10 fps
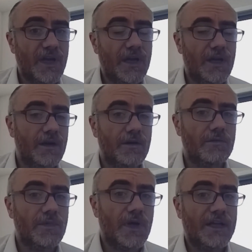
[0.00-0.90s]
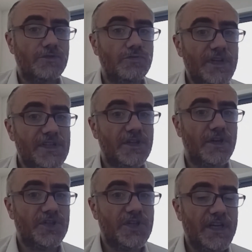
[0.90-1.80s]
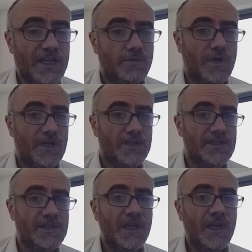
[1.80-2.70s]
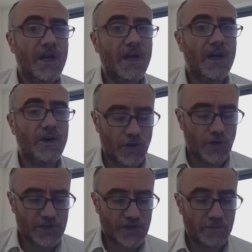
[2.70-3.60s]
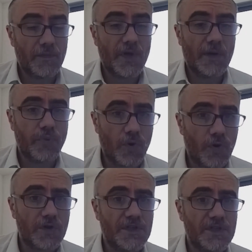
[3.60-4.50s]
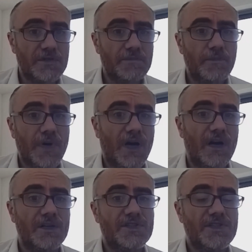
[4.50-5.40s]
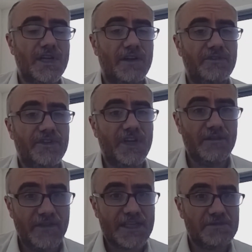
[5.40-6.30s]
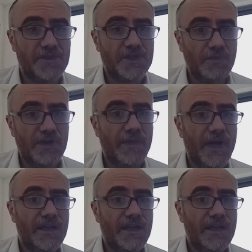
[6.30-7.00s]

uh, and research networks are also important parts of the investment we make